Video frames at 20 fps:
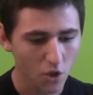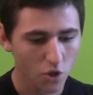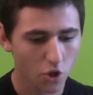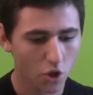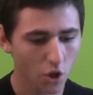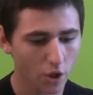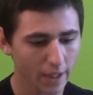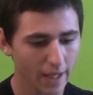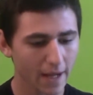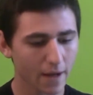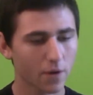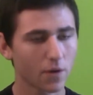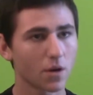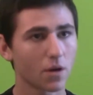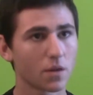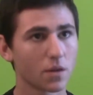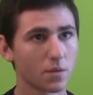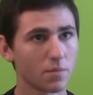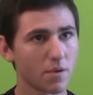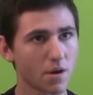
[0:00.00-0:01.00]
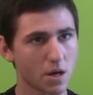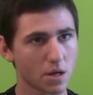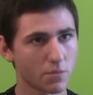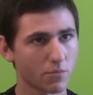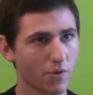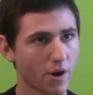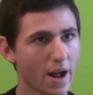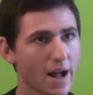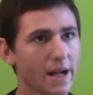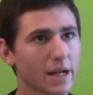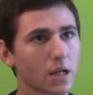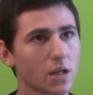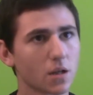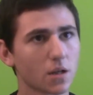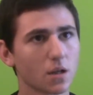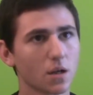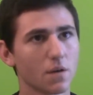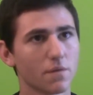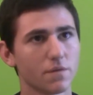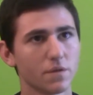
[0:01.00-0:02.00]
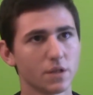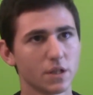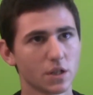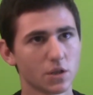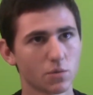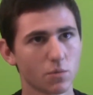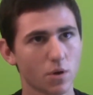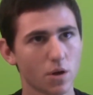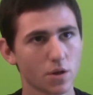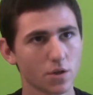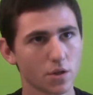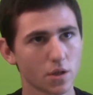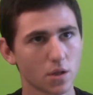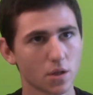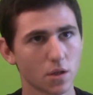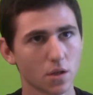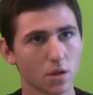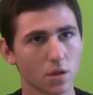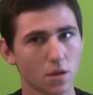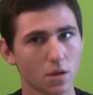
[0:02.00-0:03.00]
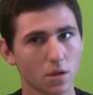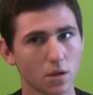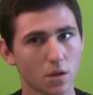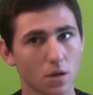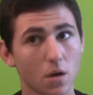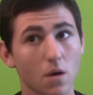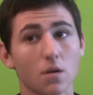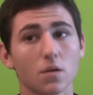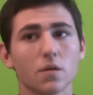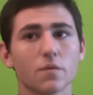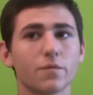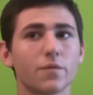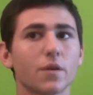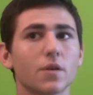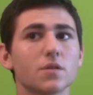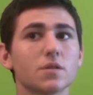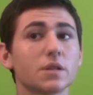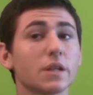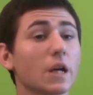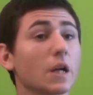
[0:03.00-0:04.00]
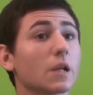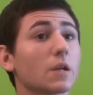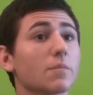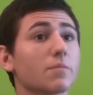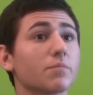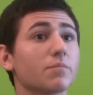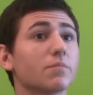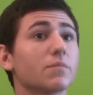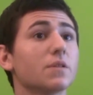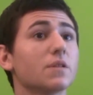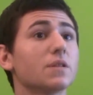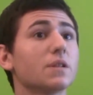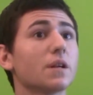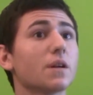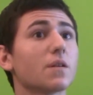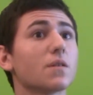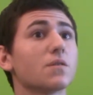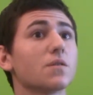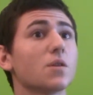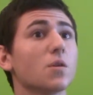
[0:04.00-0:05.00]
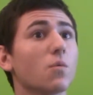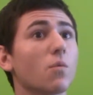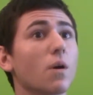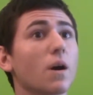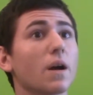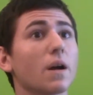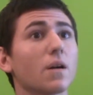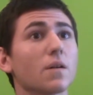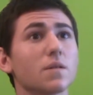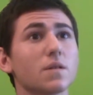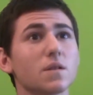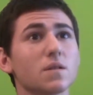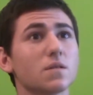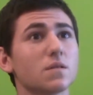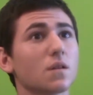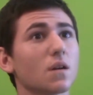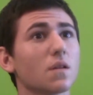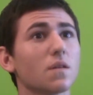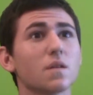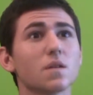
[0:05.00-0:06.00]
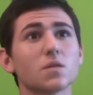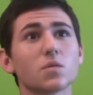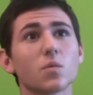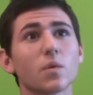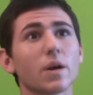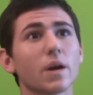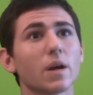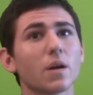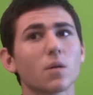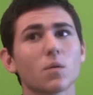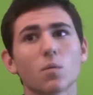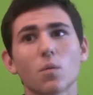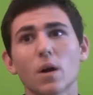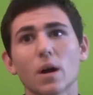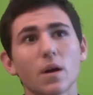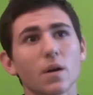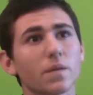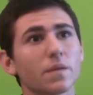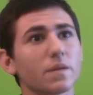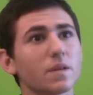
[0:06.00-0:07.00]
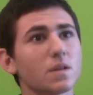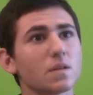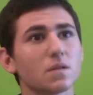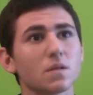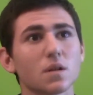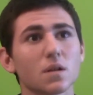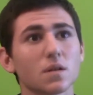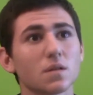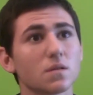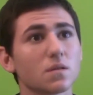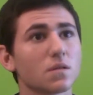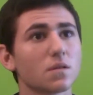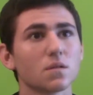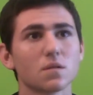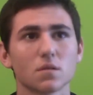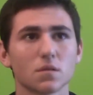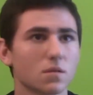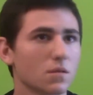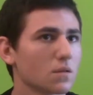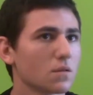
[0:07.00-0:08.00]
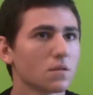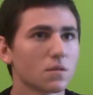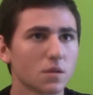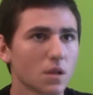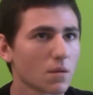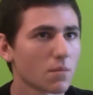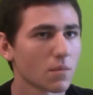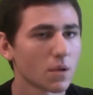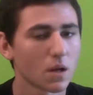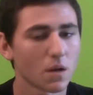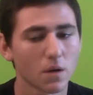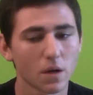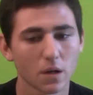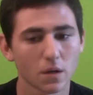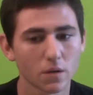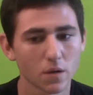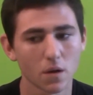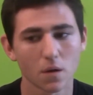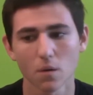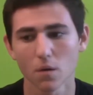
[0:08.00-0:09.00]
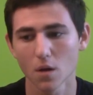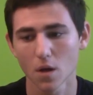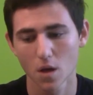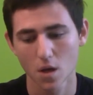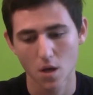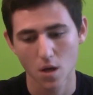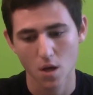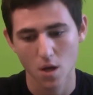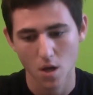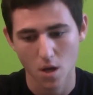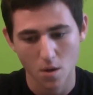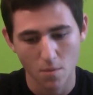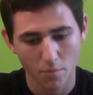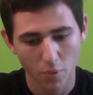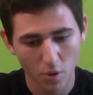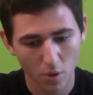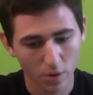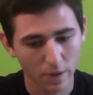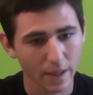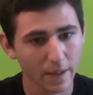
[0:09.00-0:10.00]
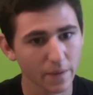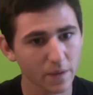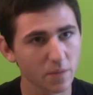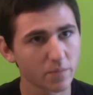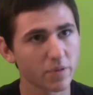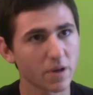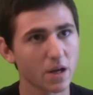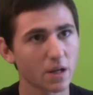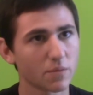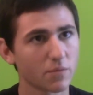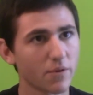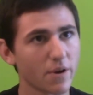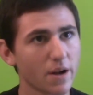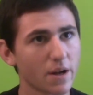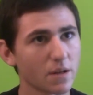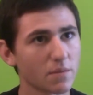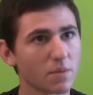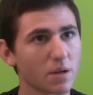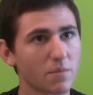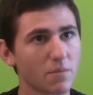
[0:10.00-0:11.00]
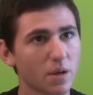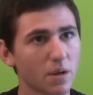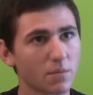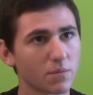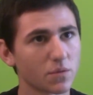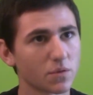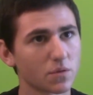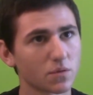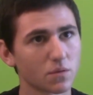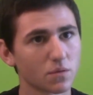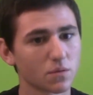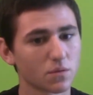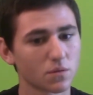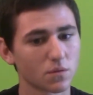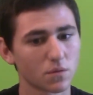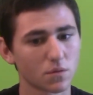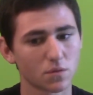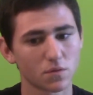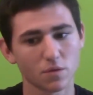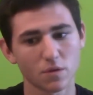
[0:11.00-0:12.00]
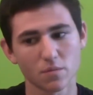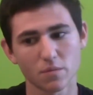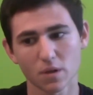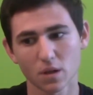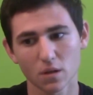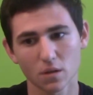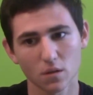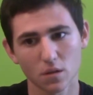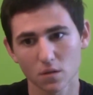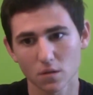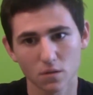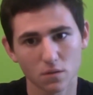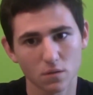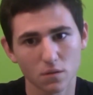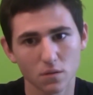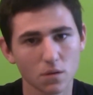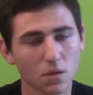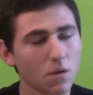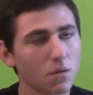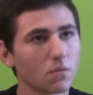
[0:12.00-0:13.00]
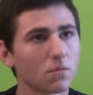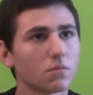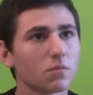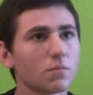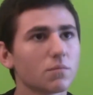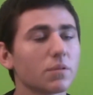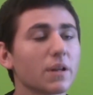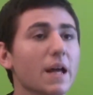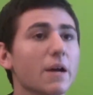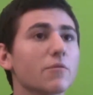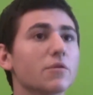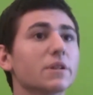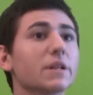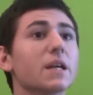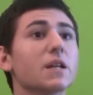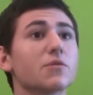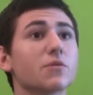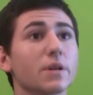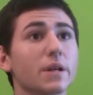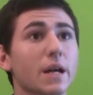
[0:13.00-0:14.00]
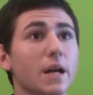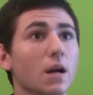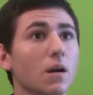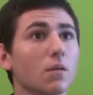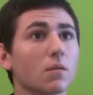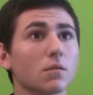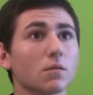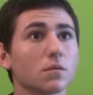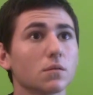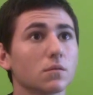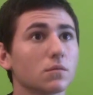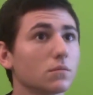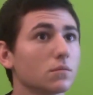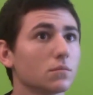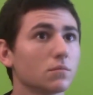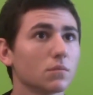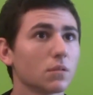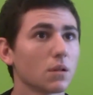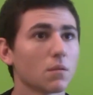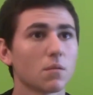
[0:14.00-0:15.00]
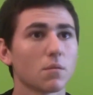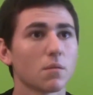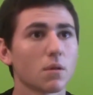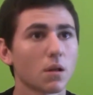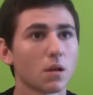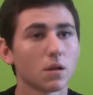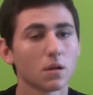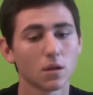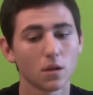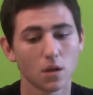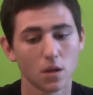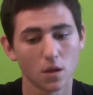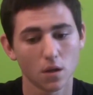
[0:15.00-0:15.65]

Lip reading: Took out the bottom rack of the dishwasher, or first yelled up the stairs, why are these done this way, or why aren't these done somehow, I don't know. Pulled out the bottom rack, my mom's screaming back, playing with the kids right now, blah, blah, blah.